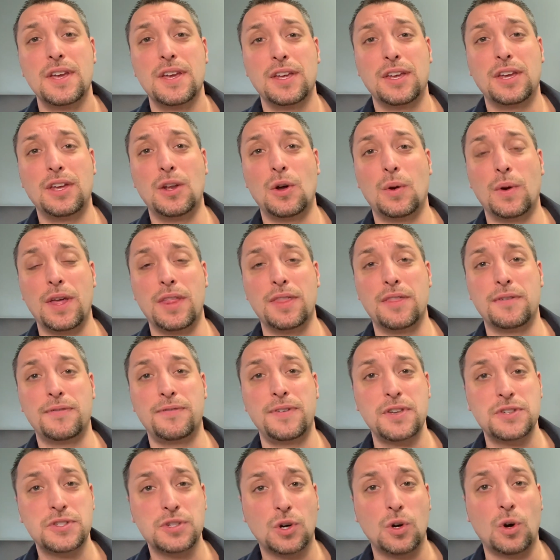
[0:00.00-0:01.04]
you know, in the
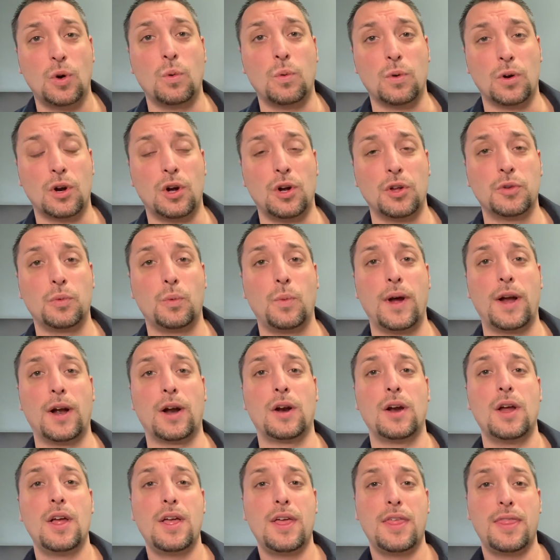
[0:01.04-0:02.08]
physical world,
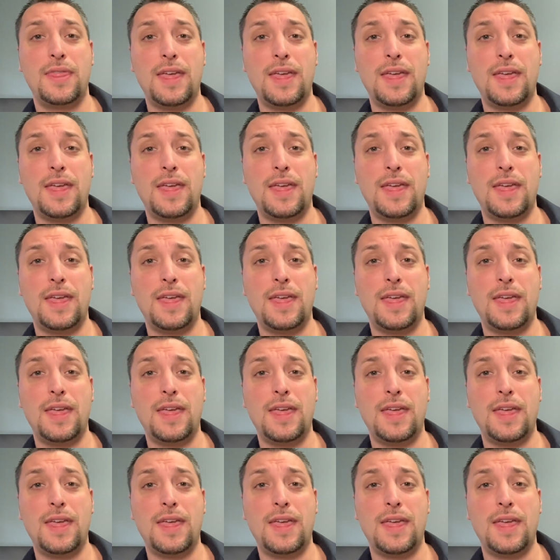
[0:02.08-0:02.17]
where